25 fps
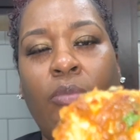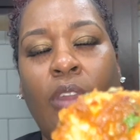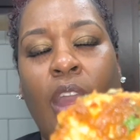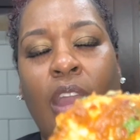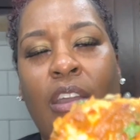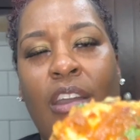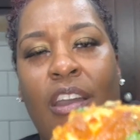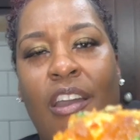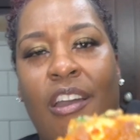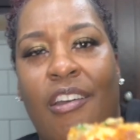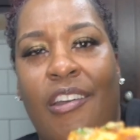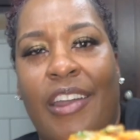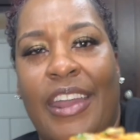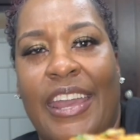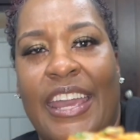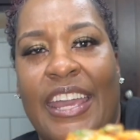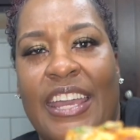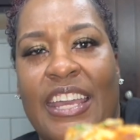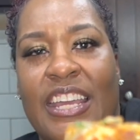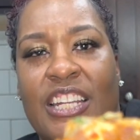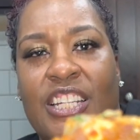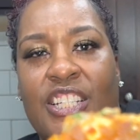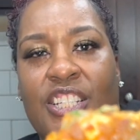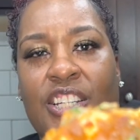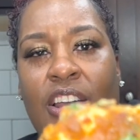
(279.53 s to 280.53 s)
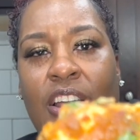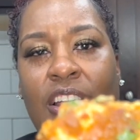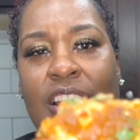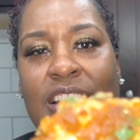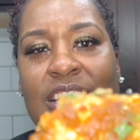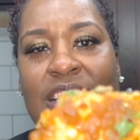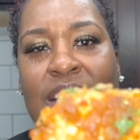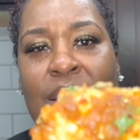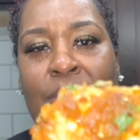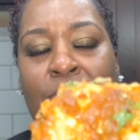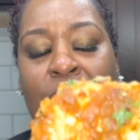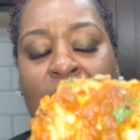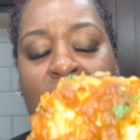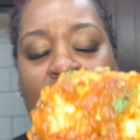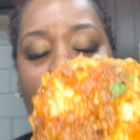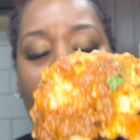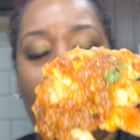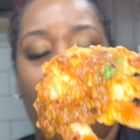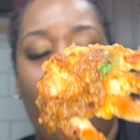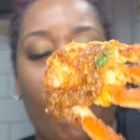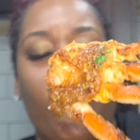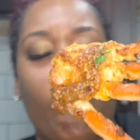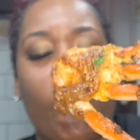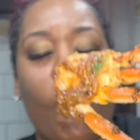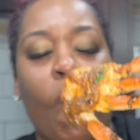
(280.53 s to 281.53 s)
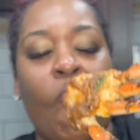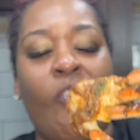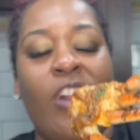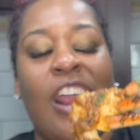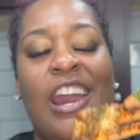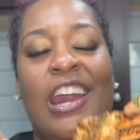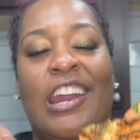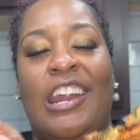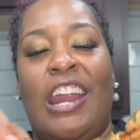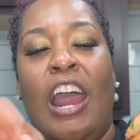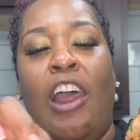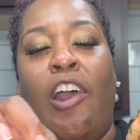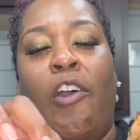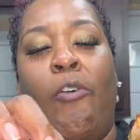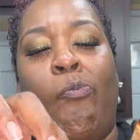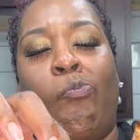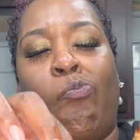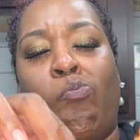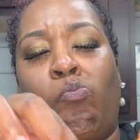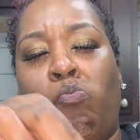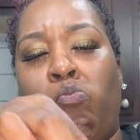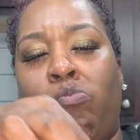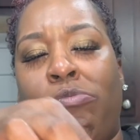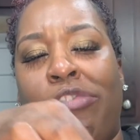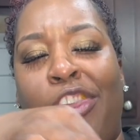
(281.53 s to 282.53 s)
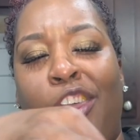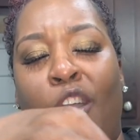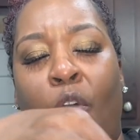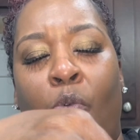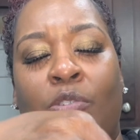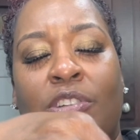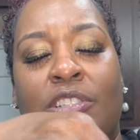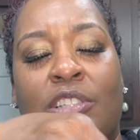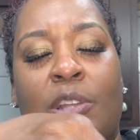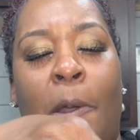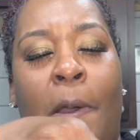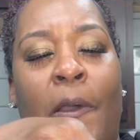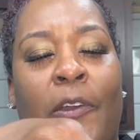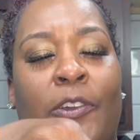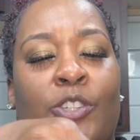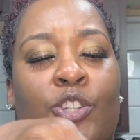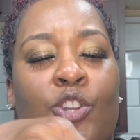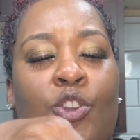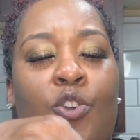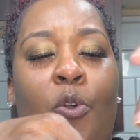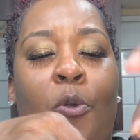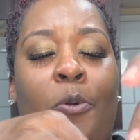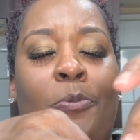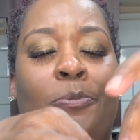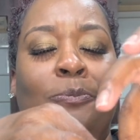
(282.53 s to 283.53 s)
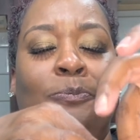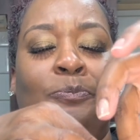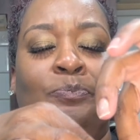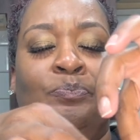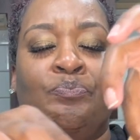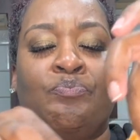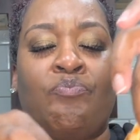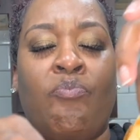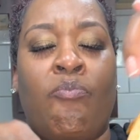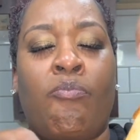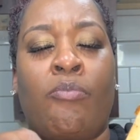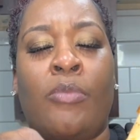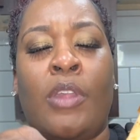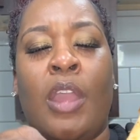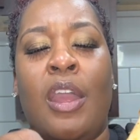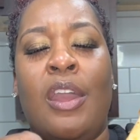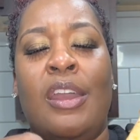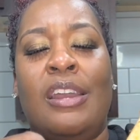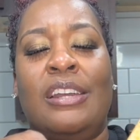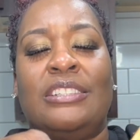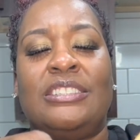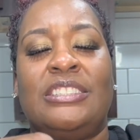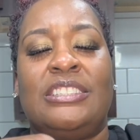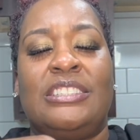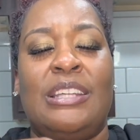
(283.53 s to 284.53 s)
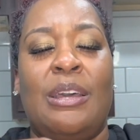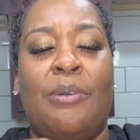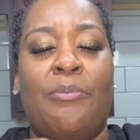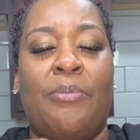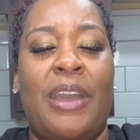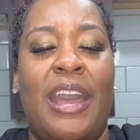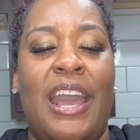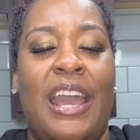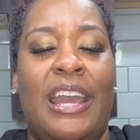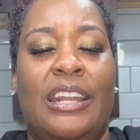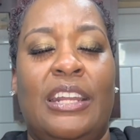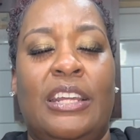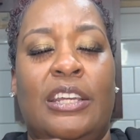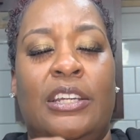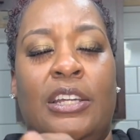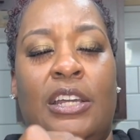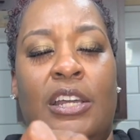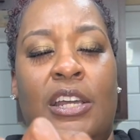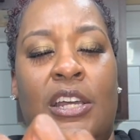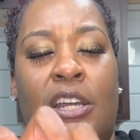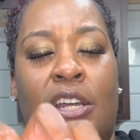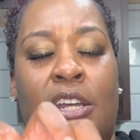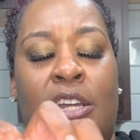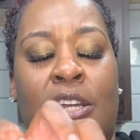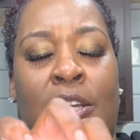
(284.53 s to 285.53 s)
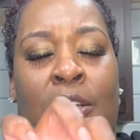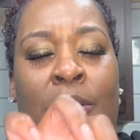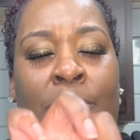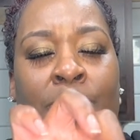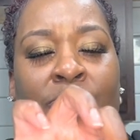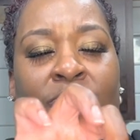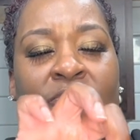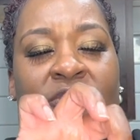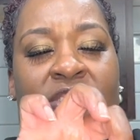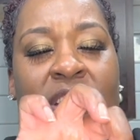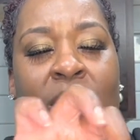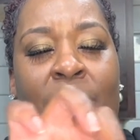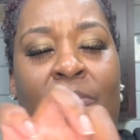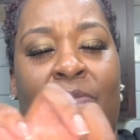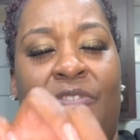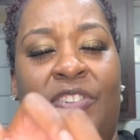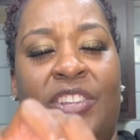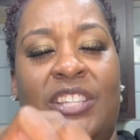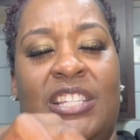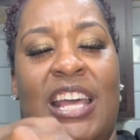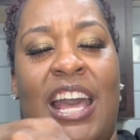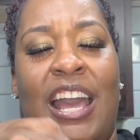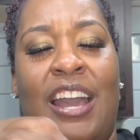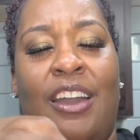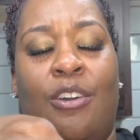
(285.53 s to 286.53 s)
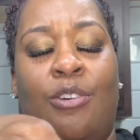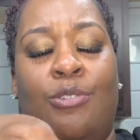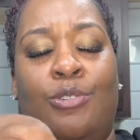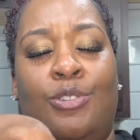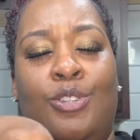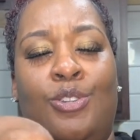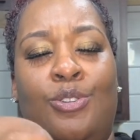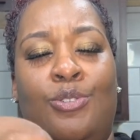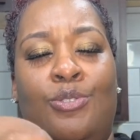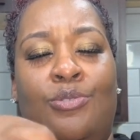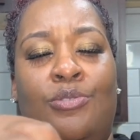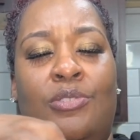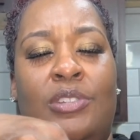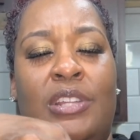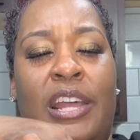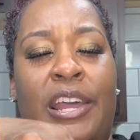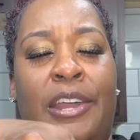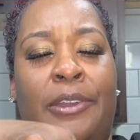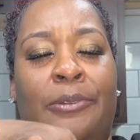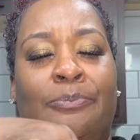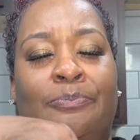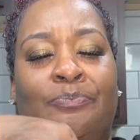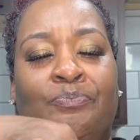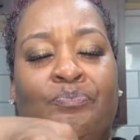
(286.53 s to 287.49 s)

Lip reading: Go ahead and get y'all some of them. And I was going to do some kind of something for Taco Tuesday.